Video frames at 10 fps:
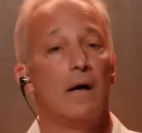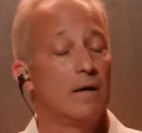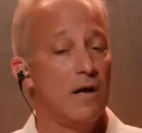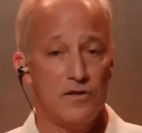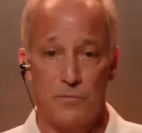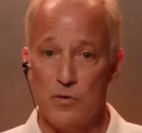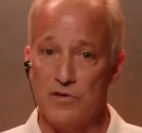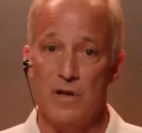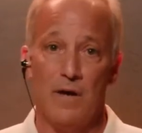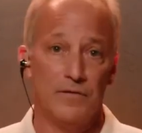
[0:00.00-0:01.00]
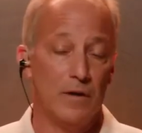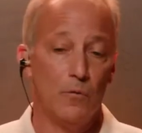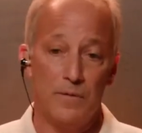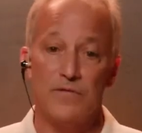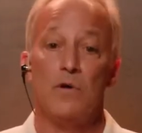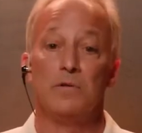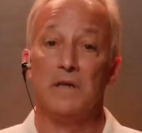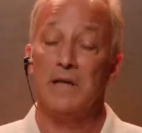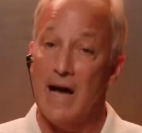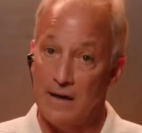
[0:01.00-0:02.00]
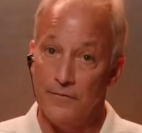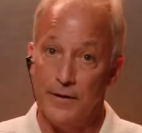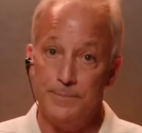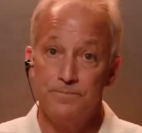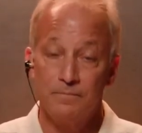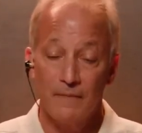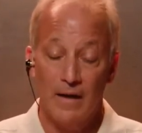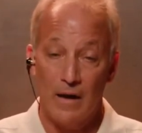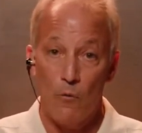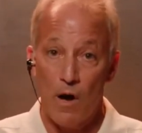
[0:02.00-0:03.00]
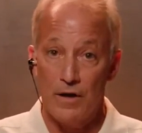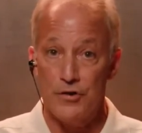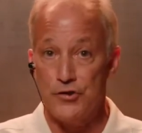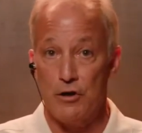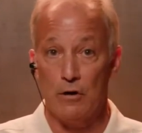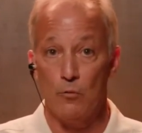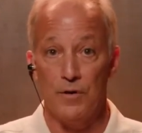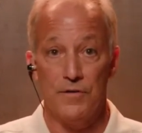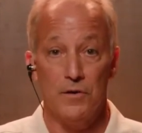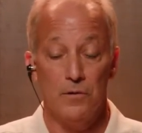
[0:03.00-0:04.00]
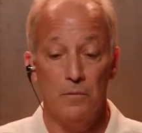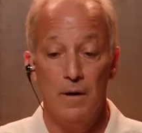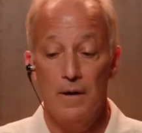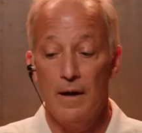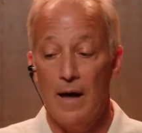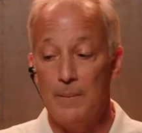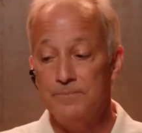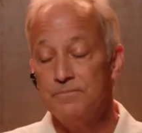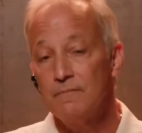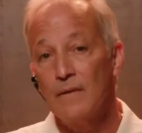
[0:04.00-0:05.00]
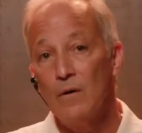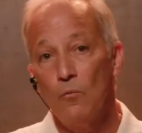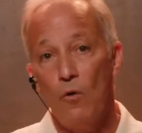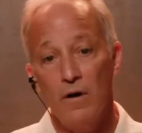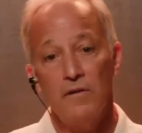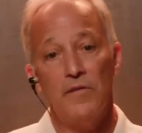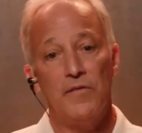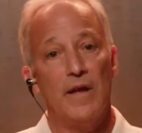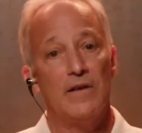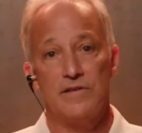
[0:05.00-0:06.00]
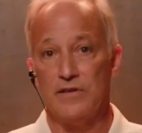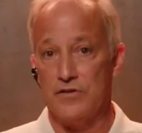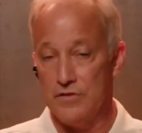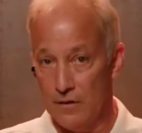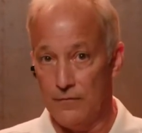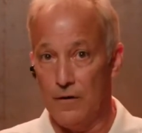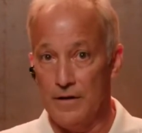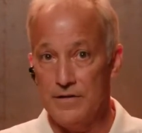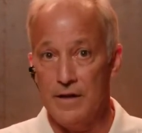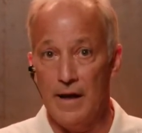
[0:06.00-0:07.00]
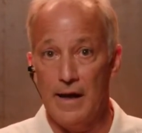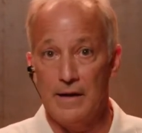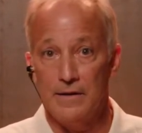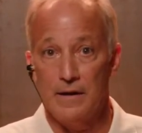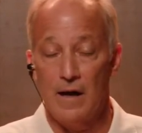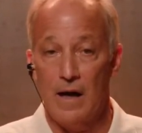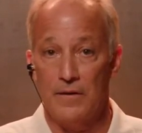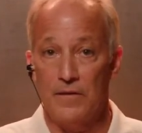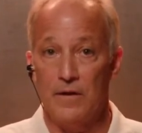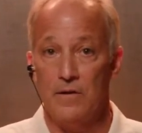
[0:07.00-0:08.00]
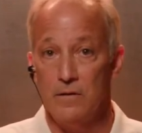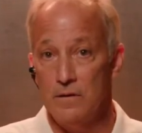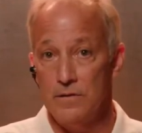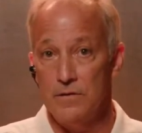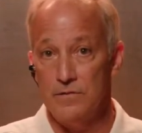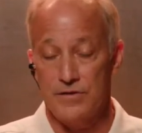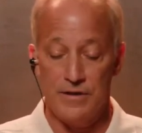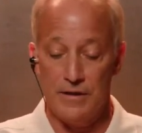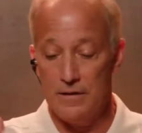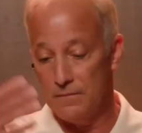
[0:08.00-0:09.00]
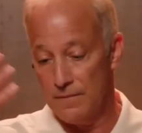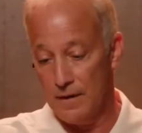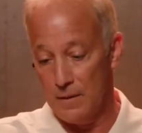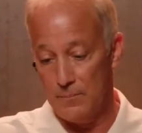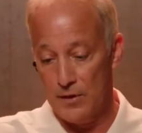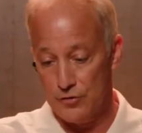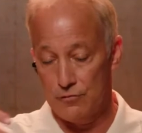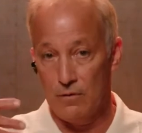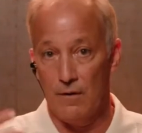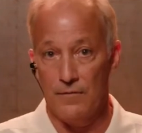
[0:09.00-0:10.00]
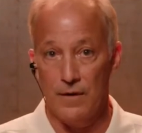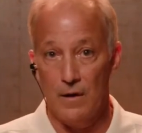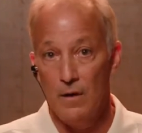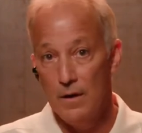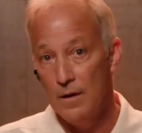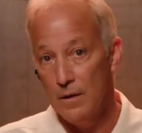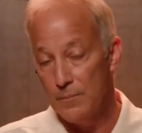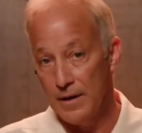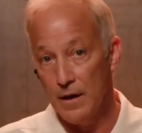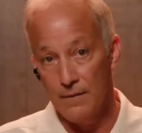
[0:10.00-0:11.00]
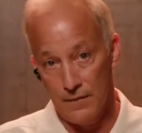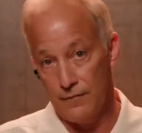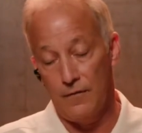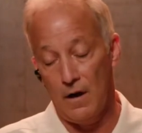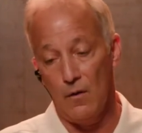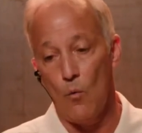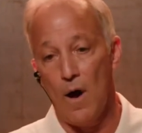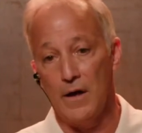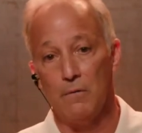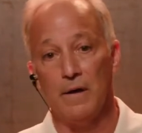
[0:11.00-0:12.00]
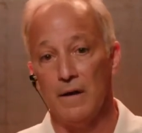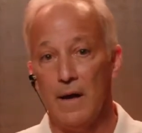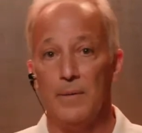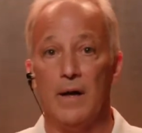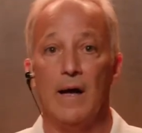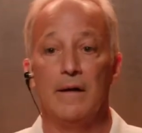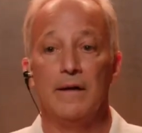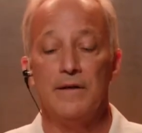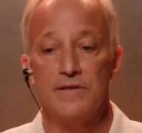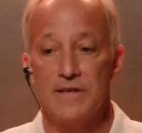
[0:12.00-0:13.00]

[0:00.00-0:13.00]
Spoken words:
Customers loved it. We've sold a lot of it. And I wanted to share it with you. One of the things that's different, and I think you see the picture of the front of the winery in Lebanon, is